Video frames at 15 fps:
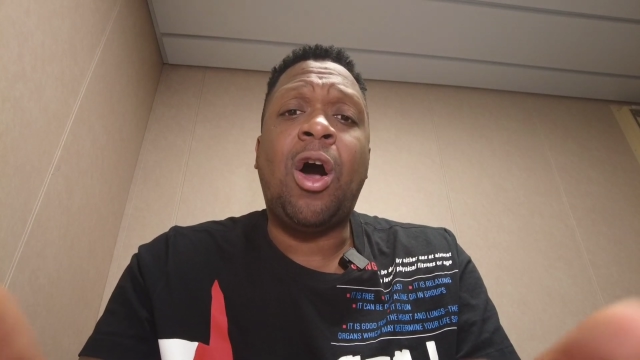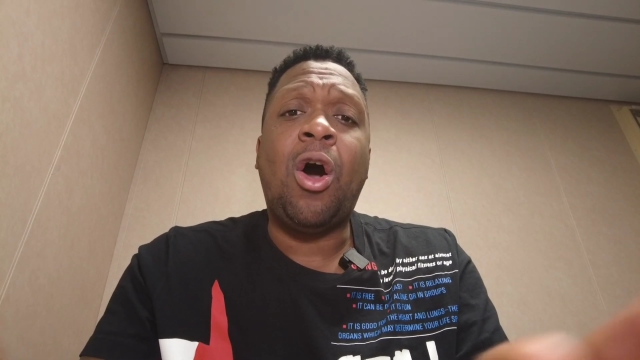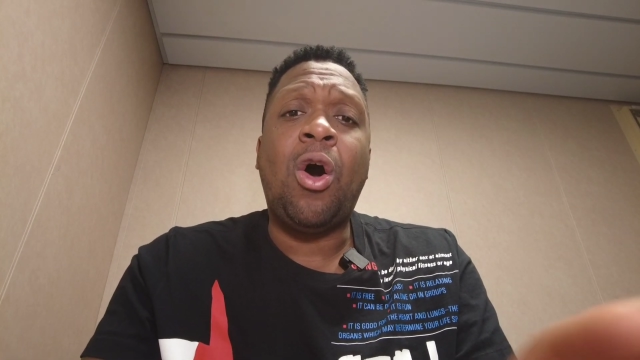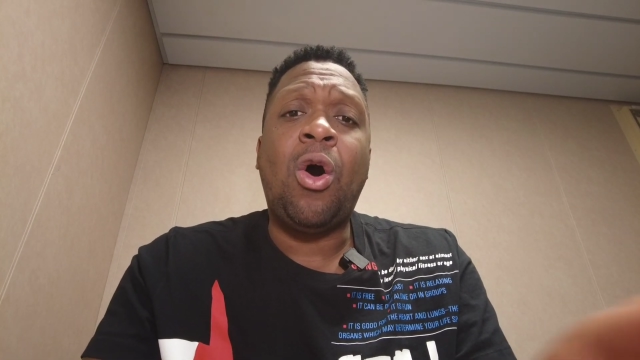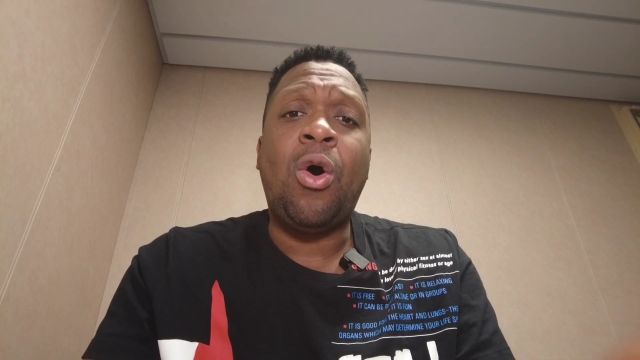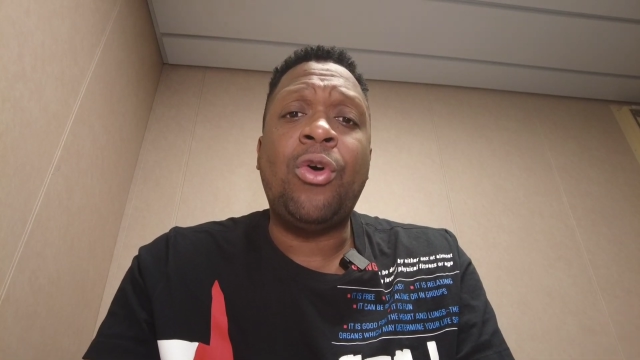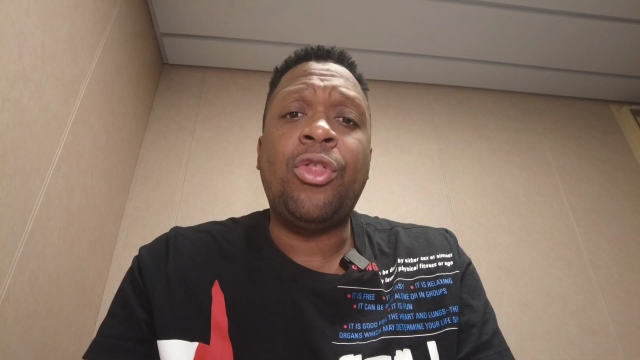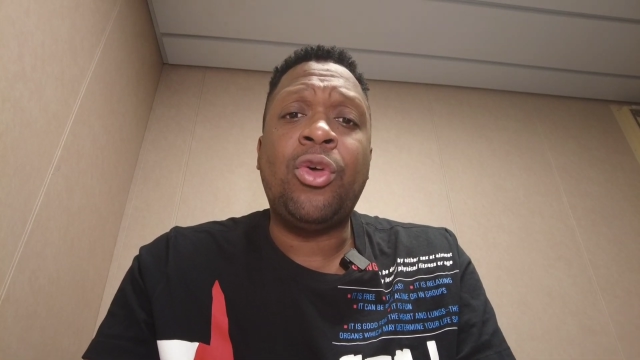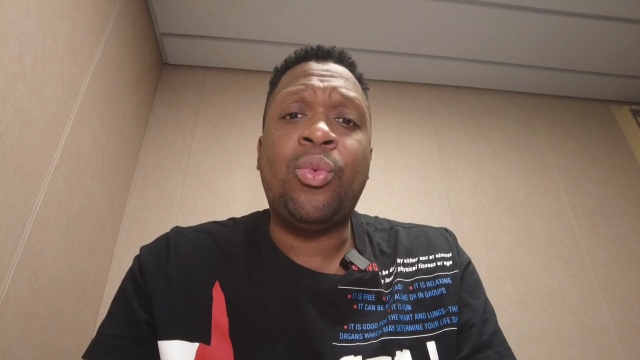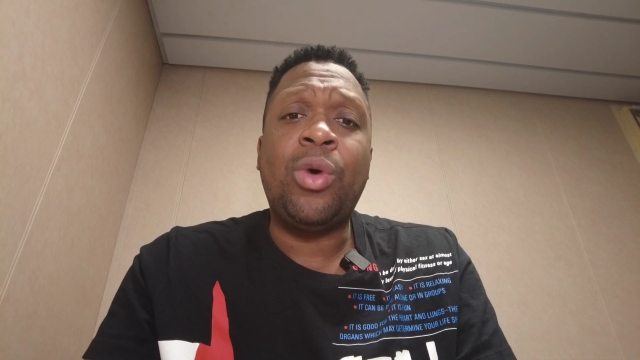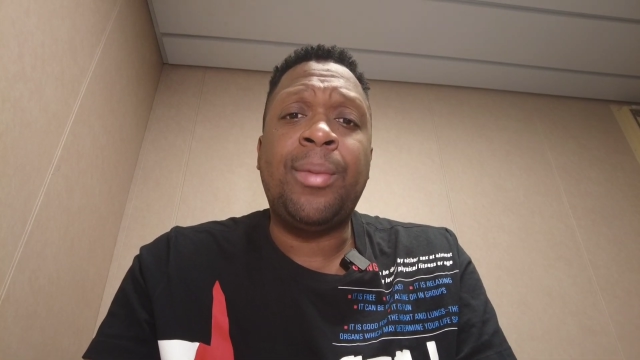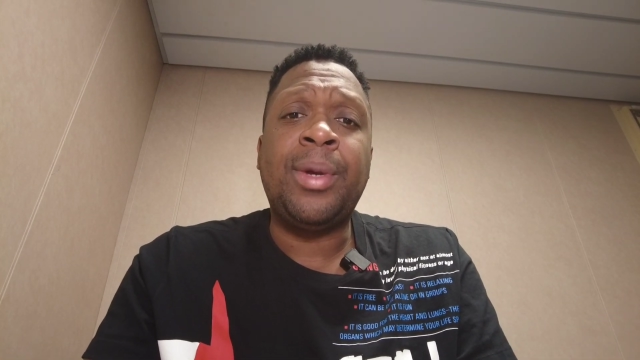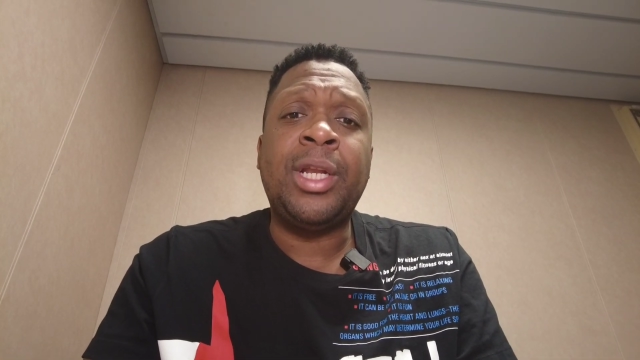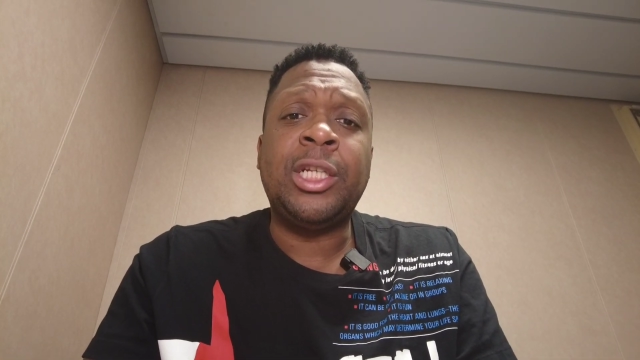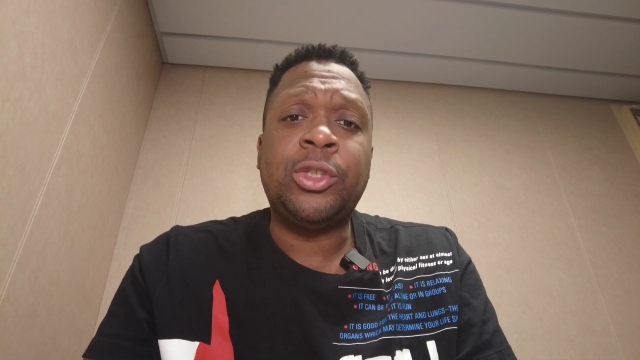all the
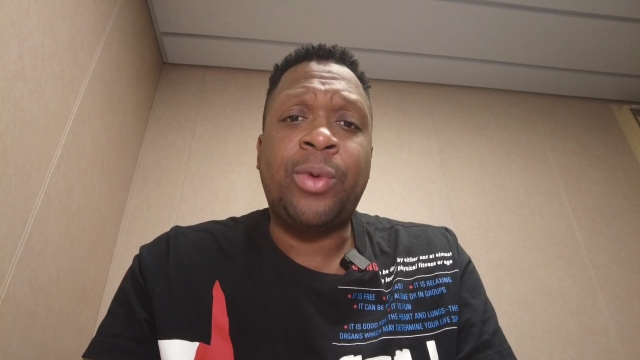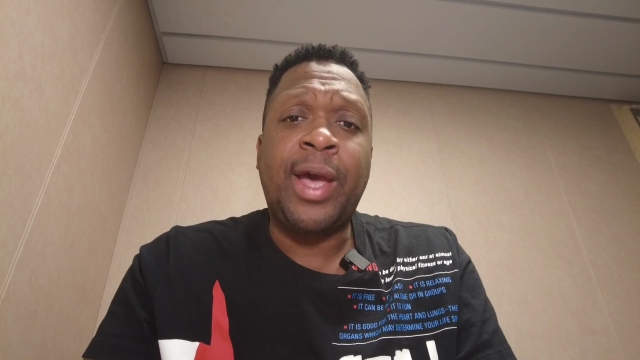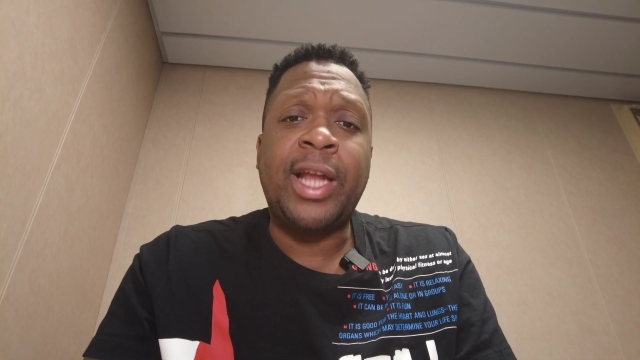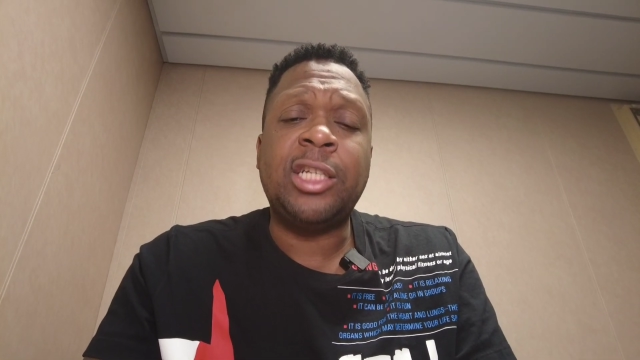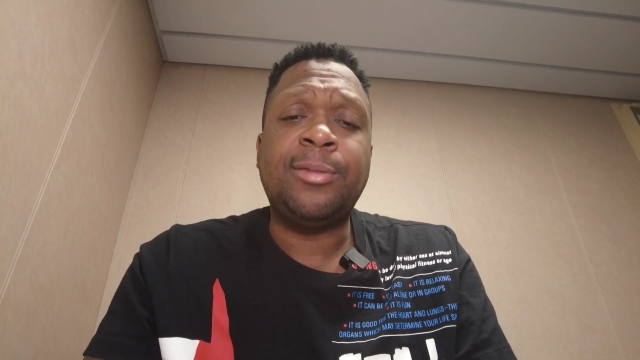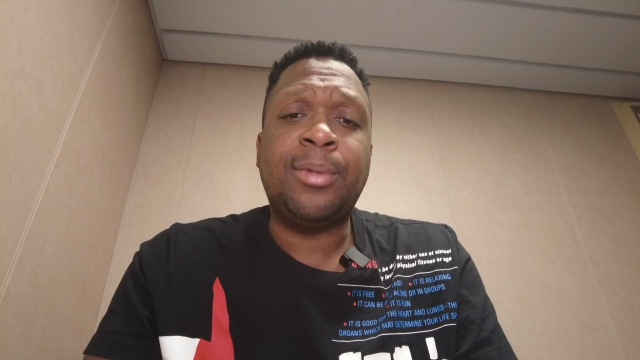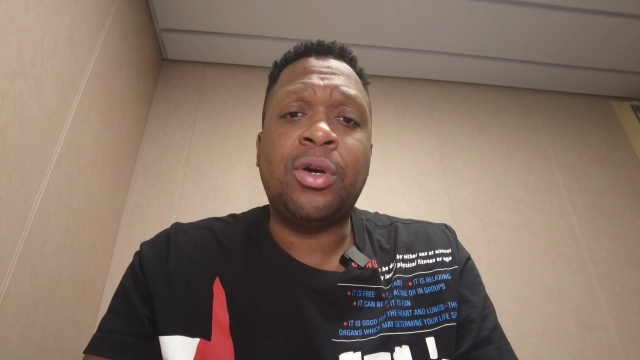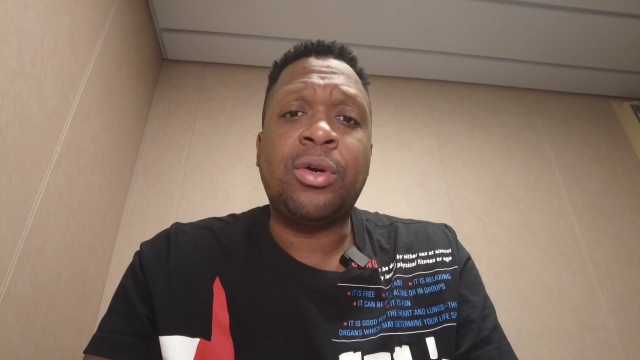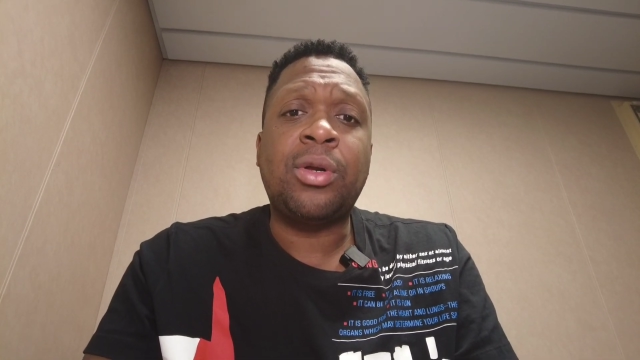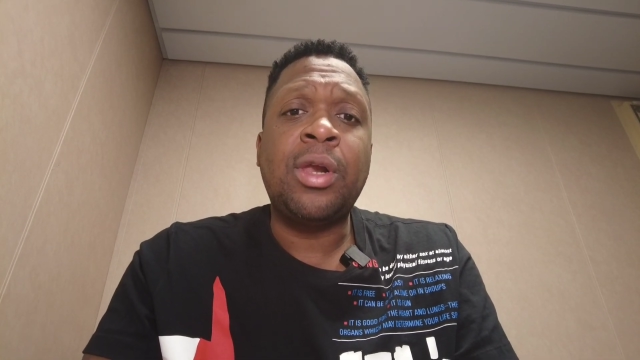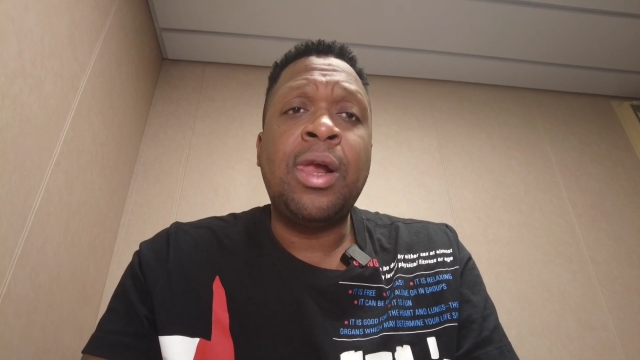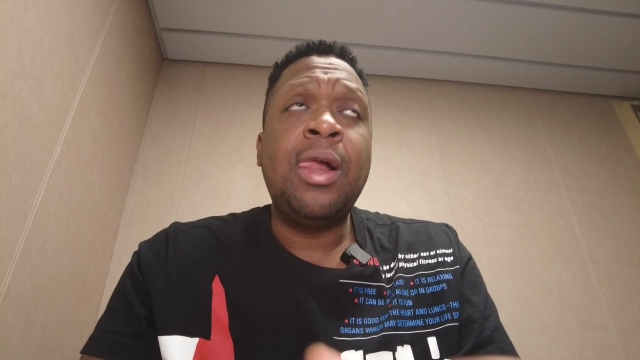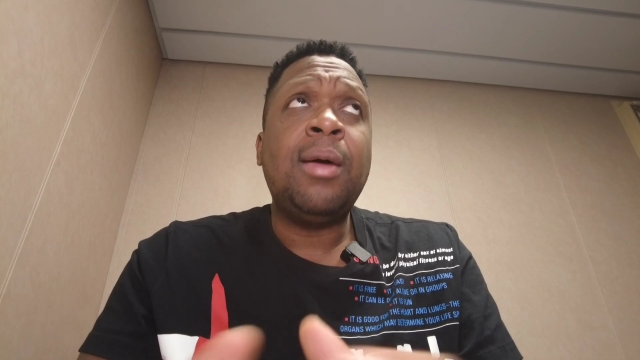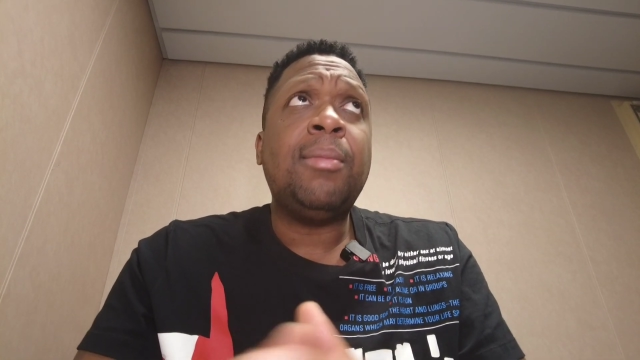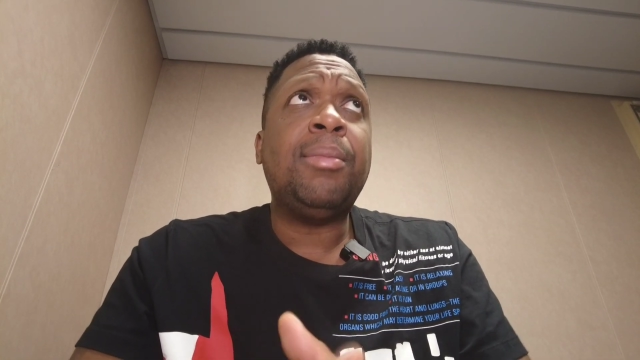women in Johannesburg.
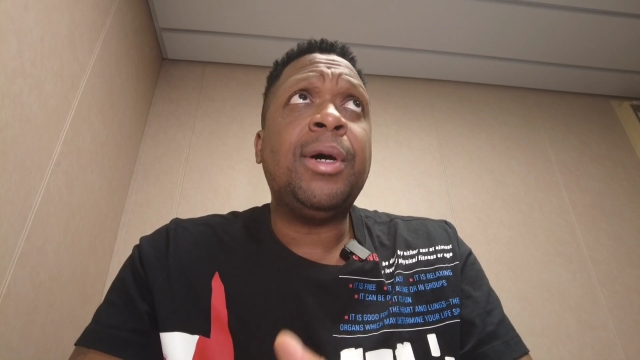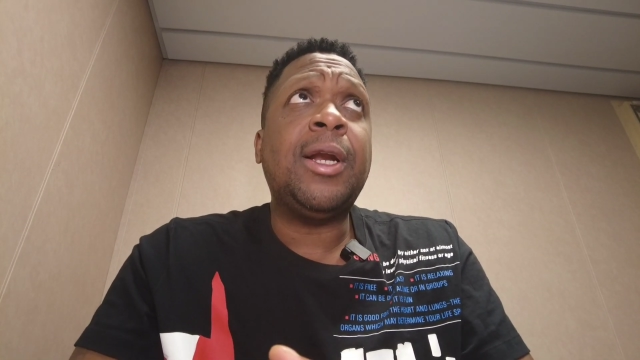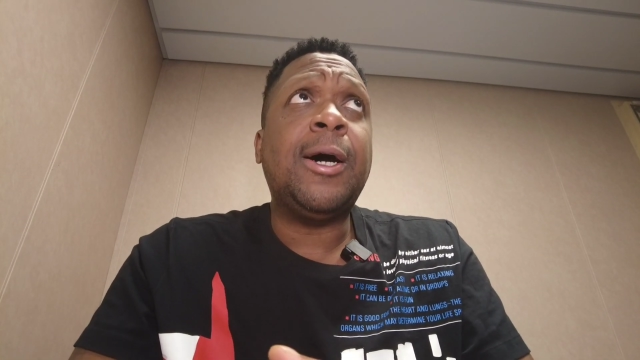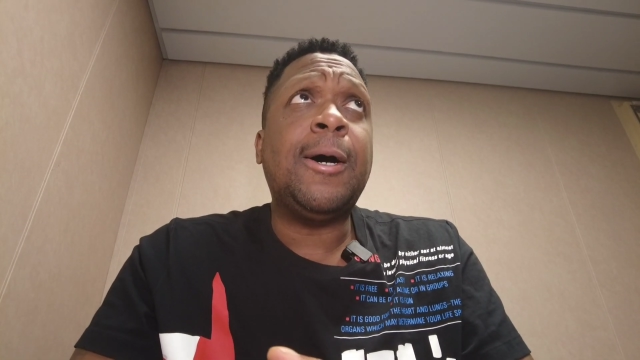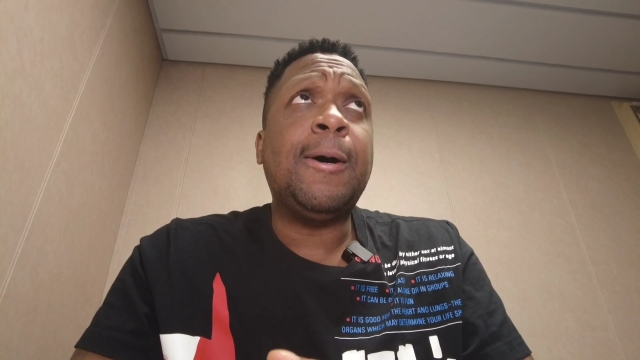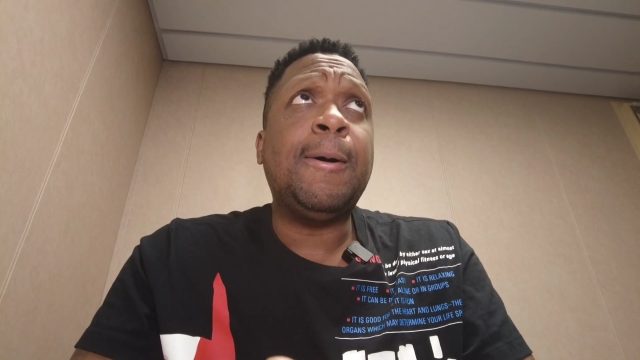But